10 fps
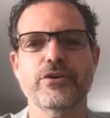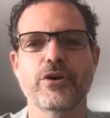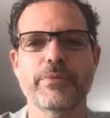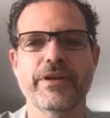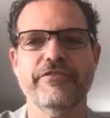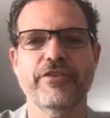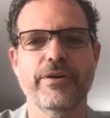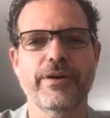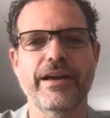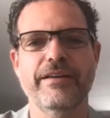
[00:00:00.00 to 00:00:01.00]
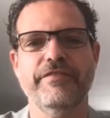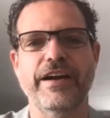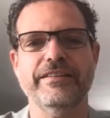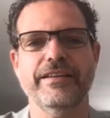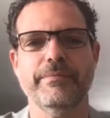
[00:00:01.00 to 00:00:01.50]
you, Omri, for
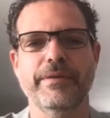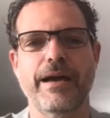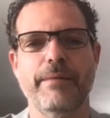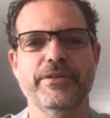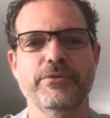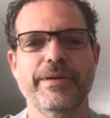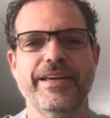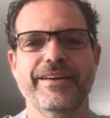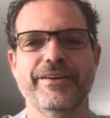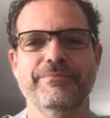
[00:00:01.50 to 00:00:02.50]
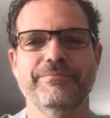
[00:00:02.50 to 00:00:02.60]
inviting me. Happy to be here.